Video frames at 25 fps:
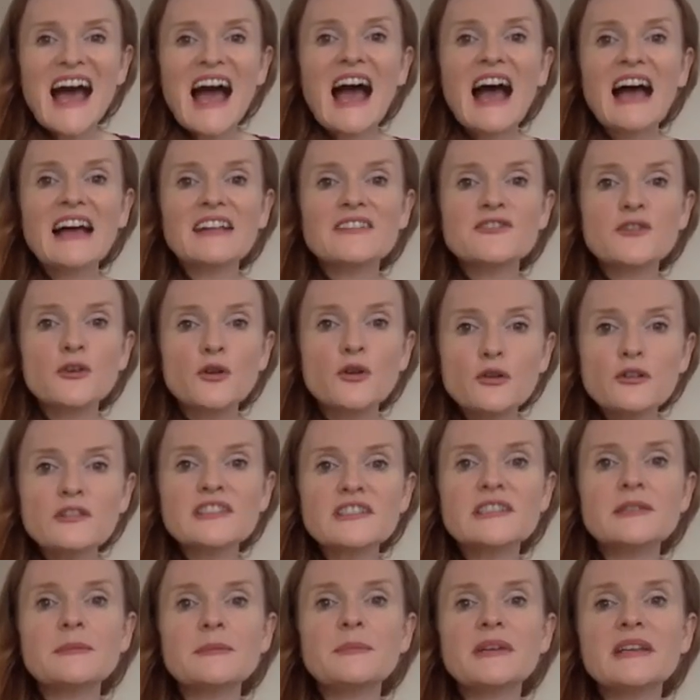and
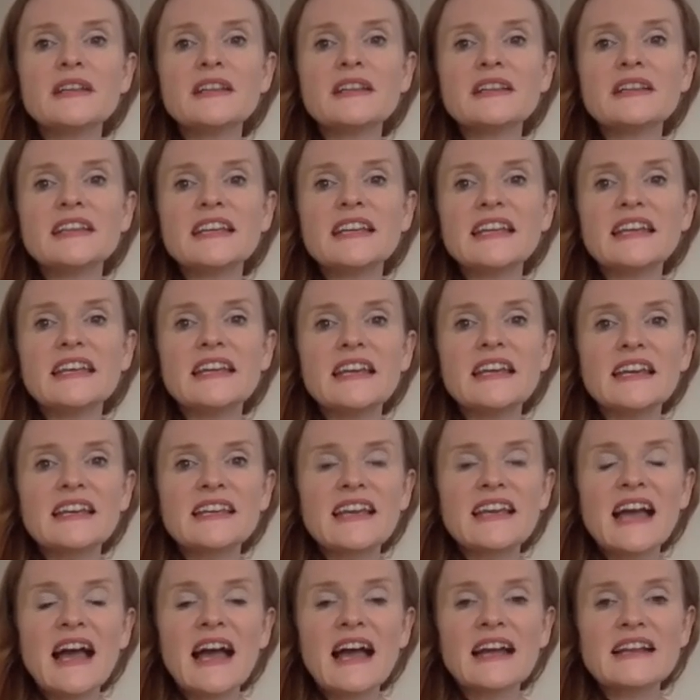ultimately
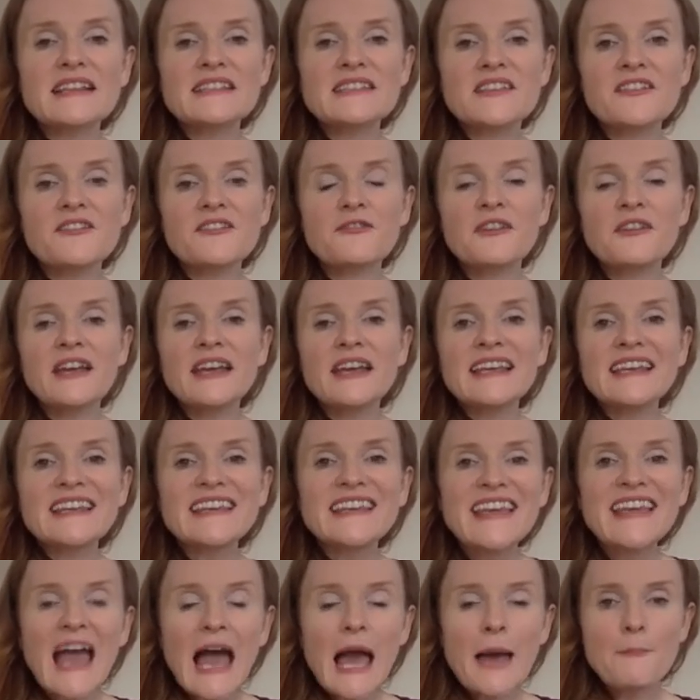kind of
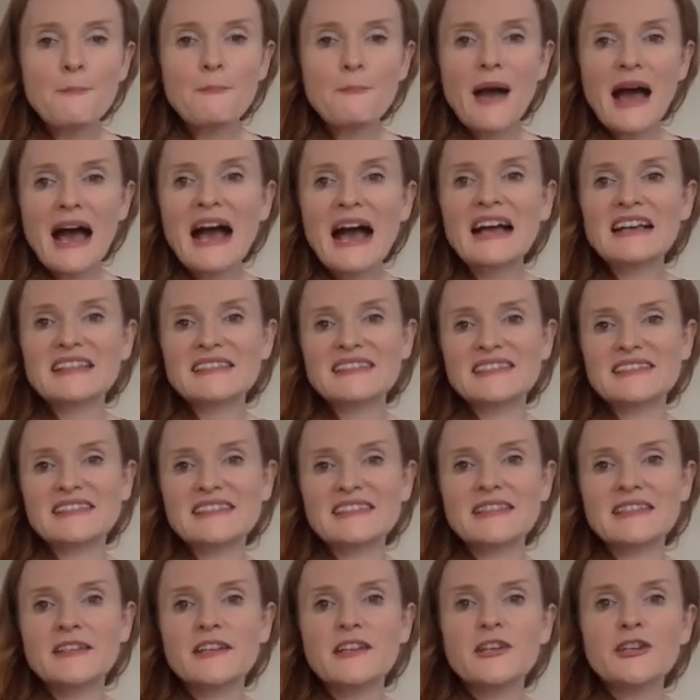get
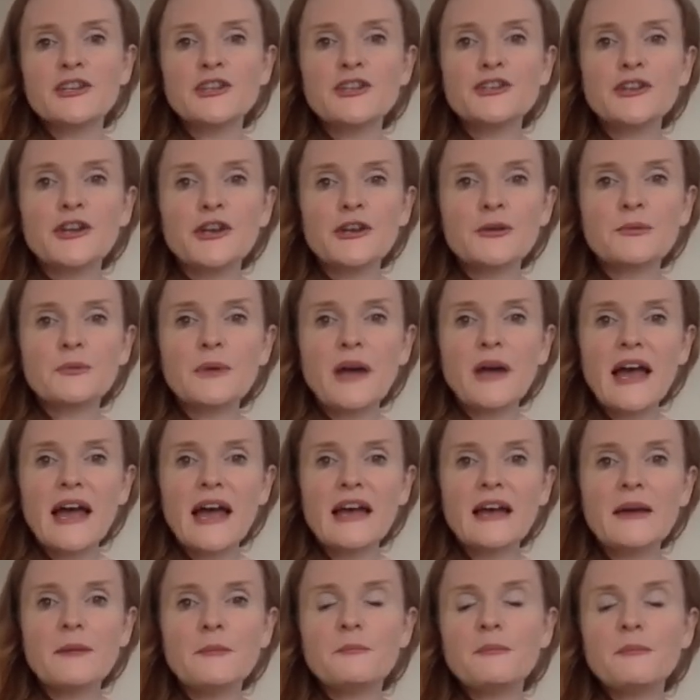past you know
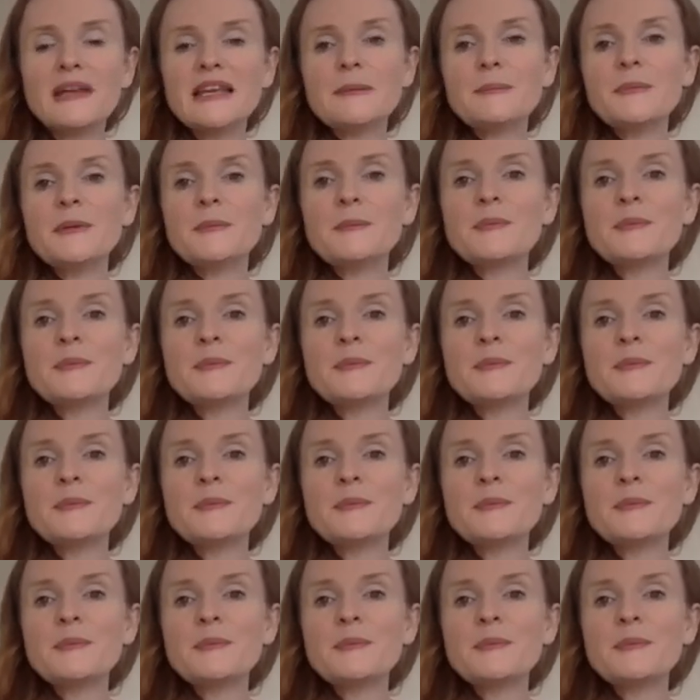uh, maybe